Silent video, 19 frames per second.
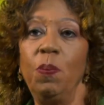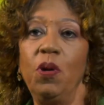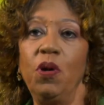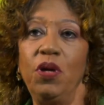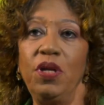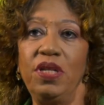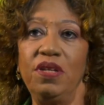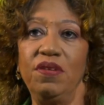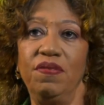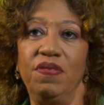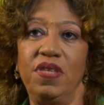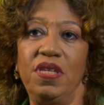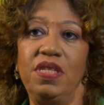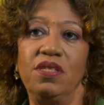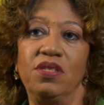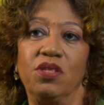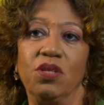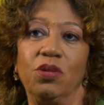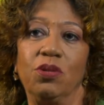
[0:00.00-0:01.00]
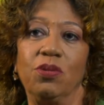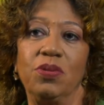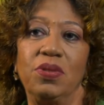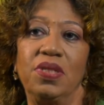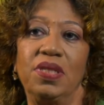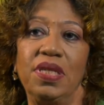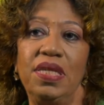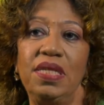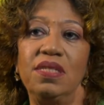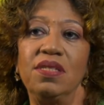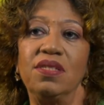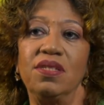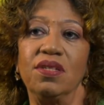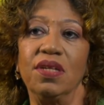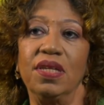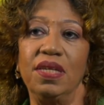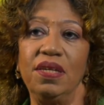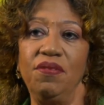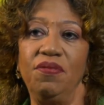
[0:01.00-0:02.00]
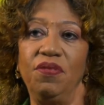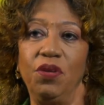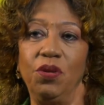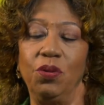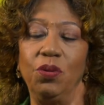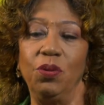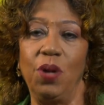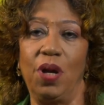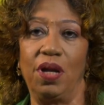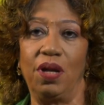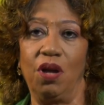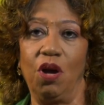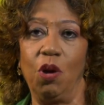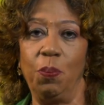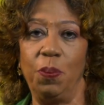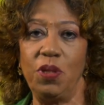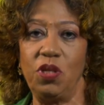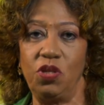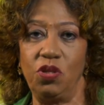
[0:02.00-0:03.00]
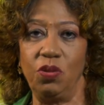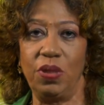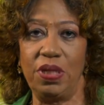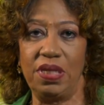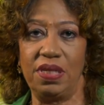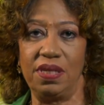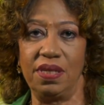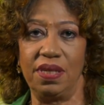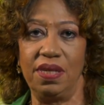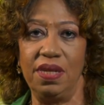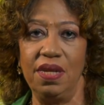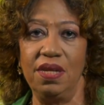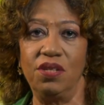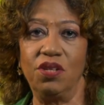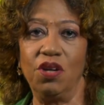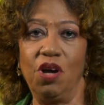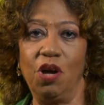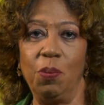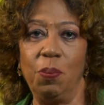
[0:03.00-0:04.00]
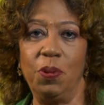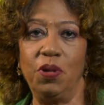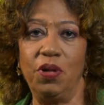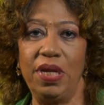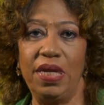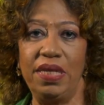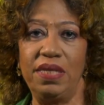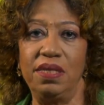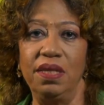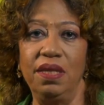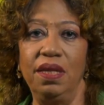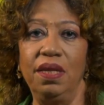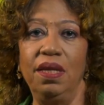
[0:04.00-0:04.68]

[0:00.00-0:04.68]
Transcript: point of these zones is to give you an opportunity to operate